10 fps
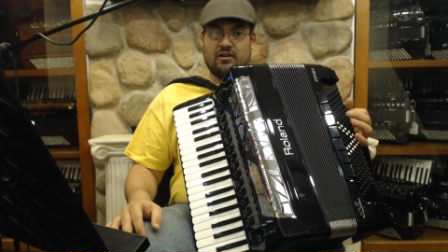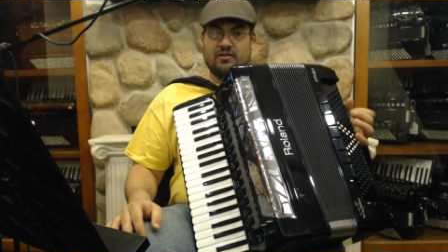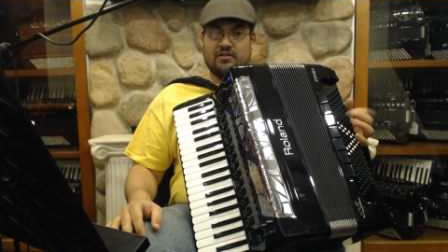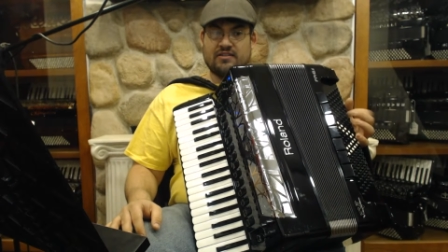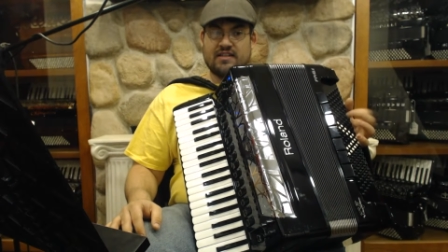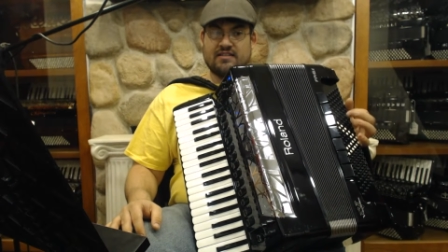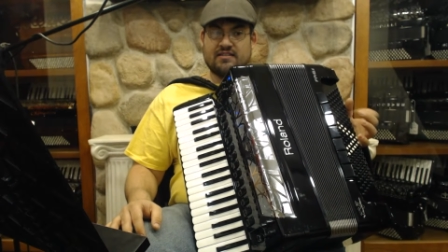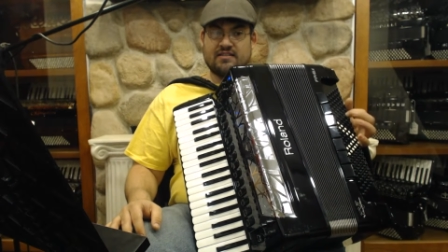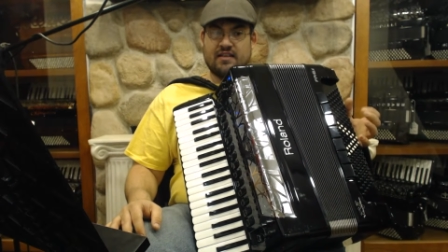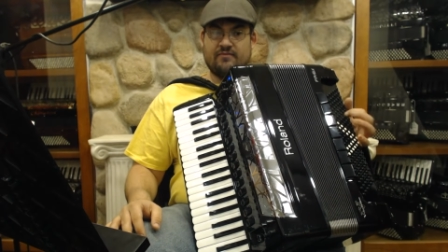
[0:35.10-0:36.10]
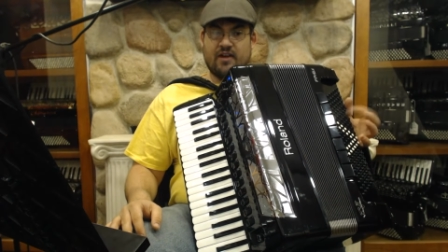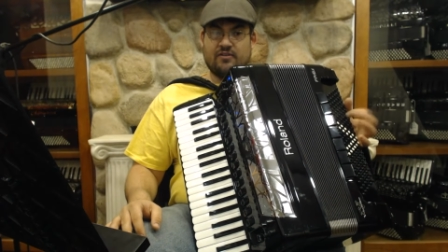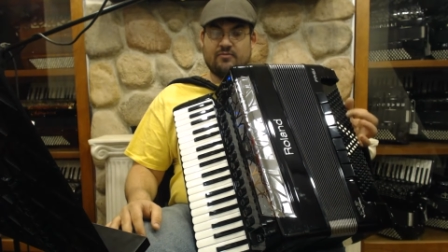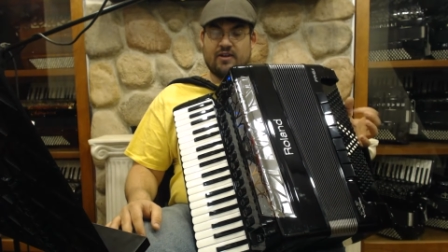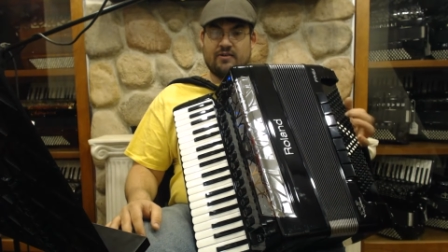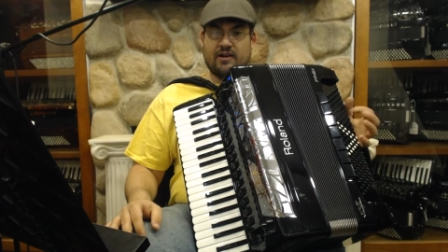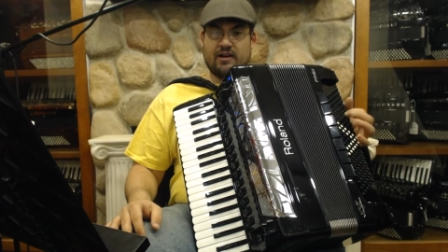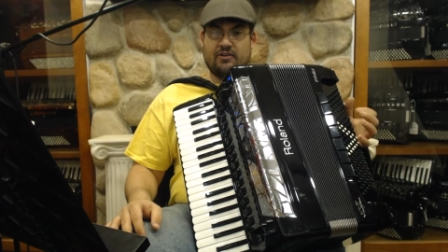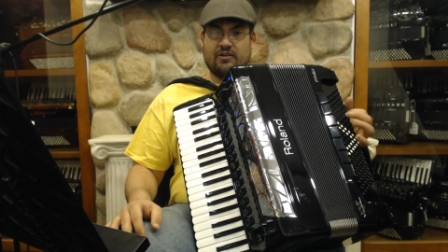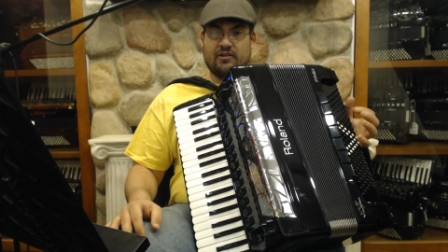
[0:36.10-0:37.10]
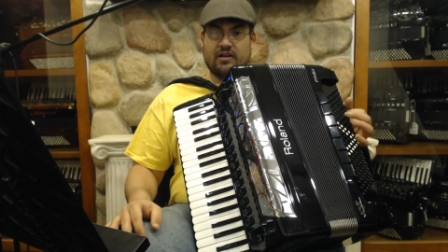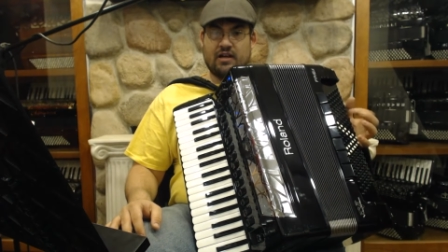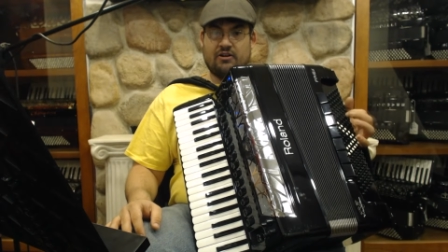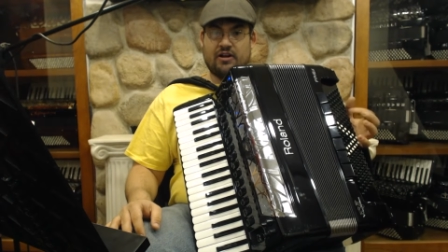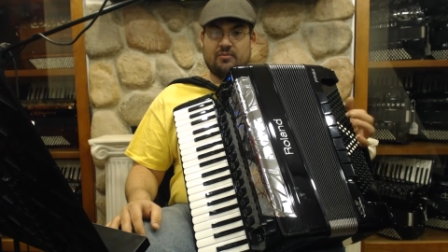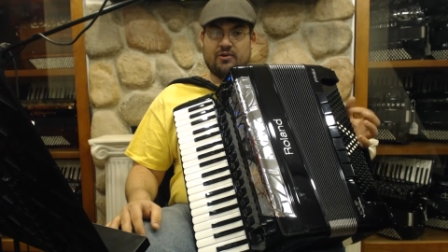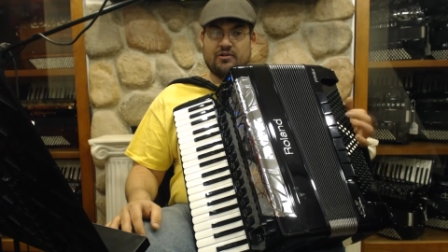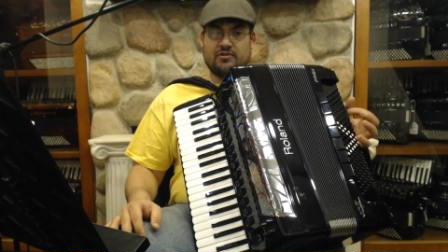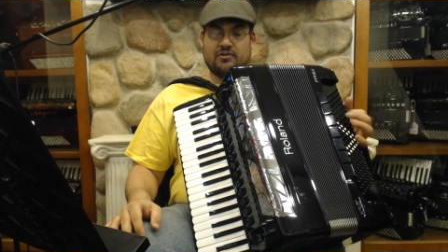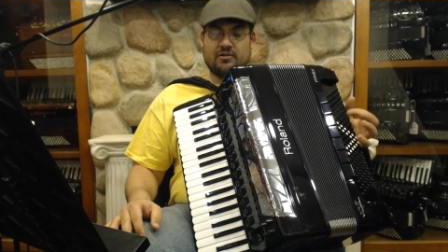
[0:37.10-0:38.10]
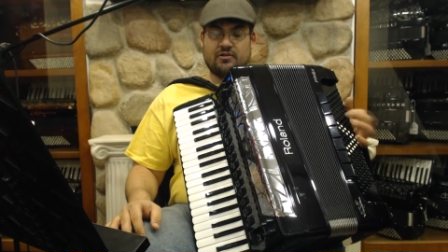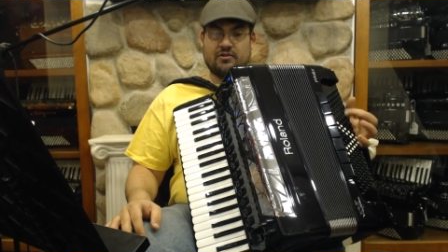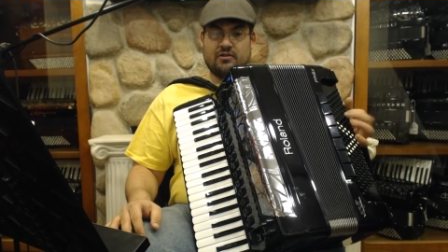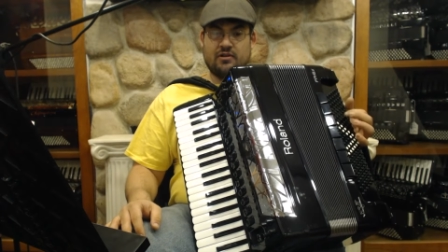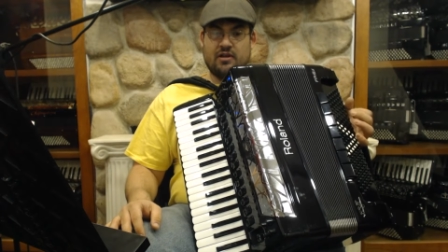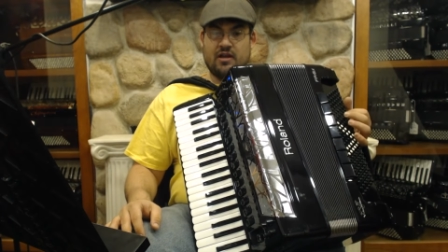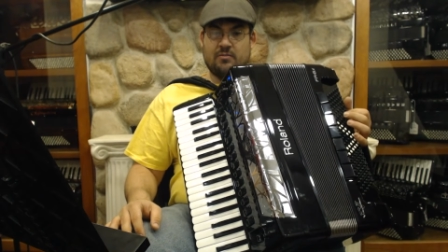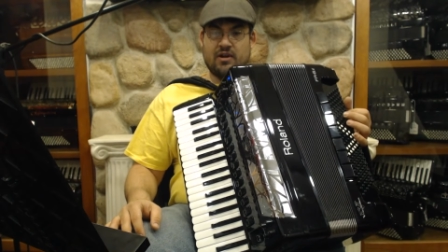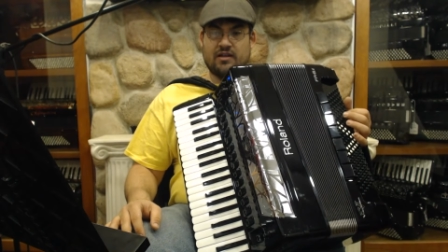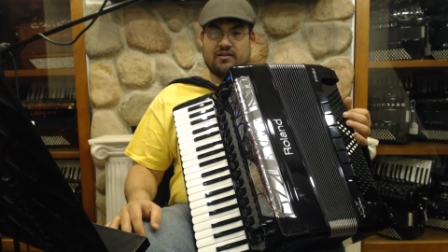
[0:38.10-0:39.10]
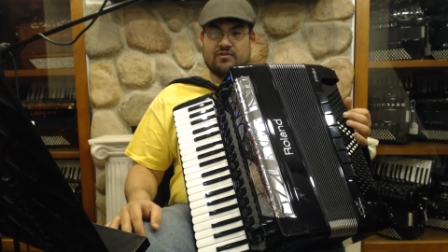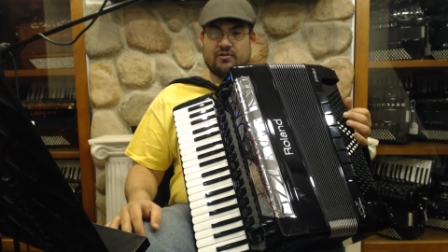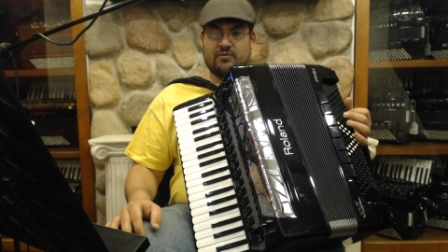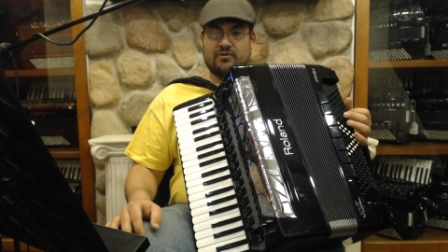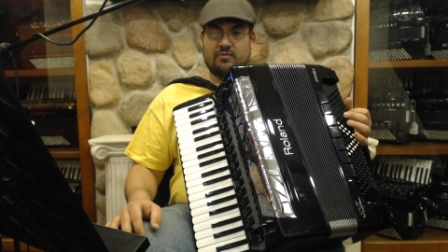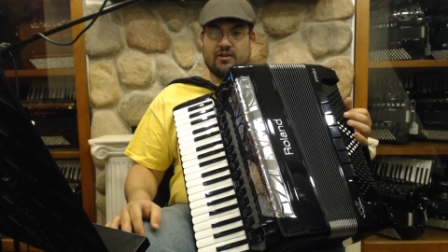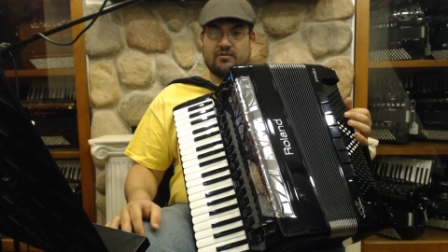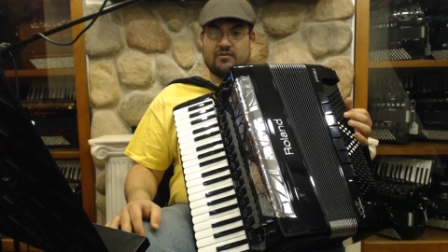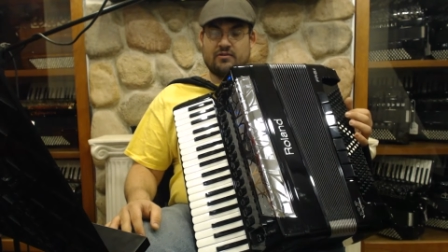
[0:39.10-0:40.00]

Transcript: notice that's the same volume no matter how, to, how hard I push, but I can control it with the bellows.